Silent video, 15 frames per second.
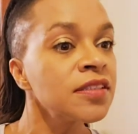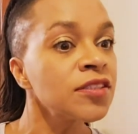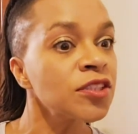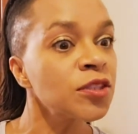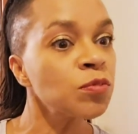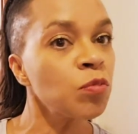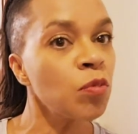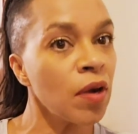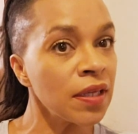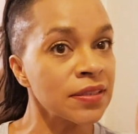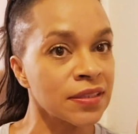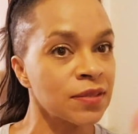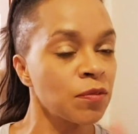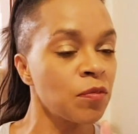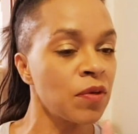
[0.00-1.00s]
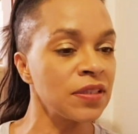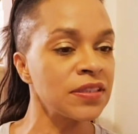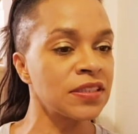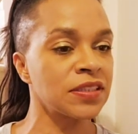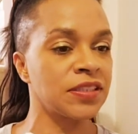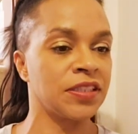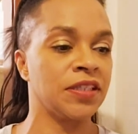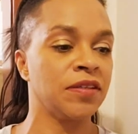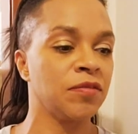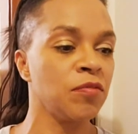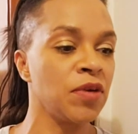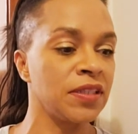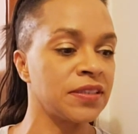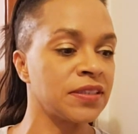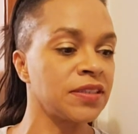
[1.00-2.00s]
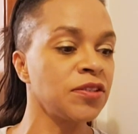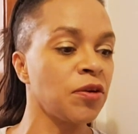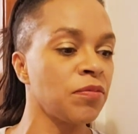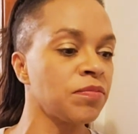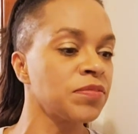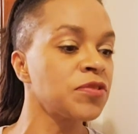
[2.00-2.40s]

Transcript: just once, once dear, once, no,